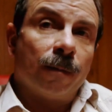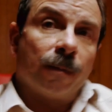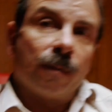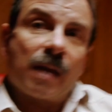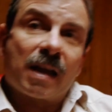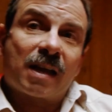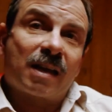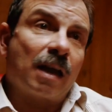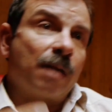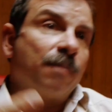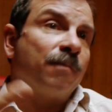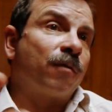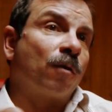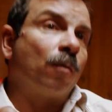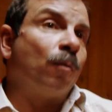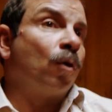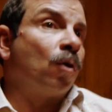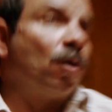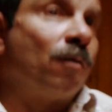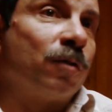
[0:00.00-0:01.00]
that came
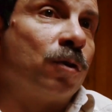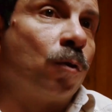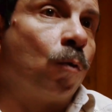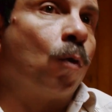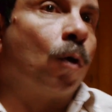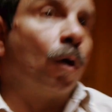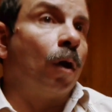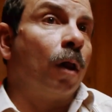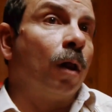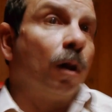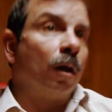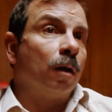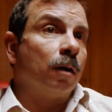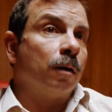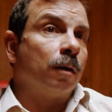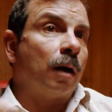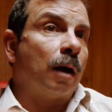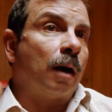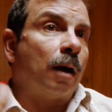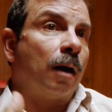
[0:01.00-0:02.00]
from all over the world
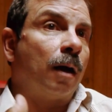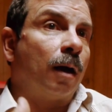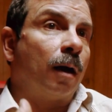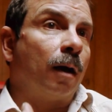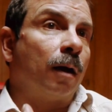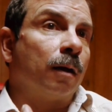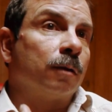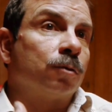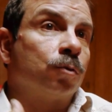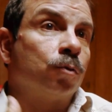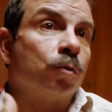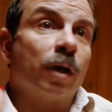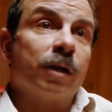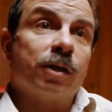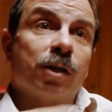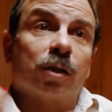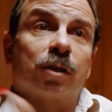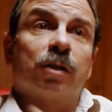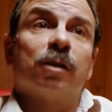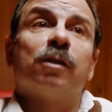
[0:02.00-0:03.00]
uh, to the
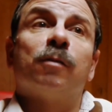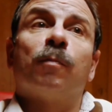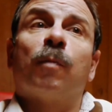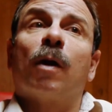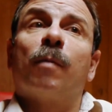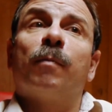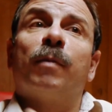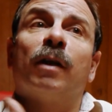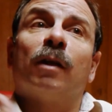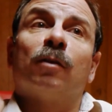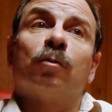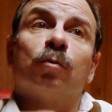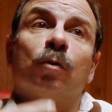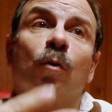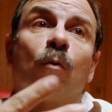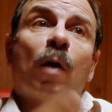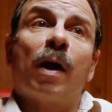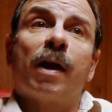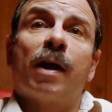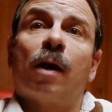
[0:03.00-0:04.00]
Justice Department and to the
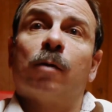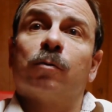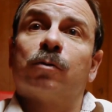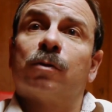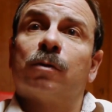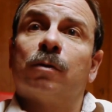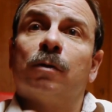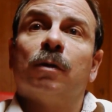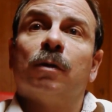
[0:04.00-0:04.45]
White House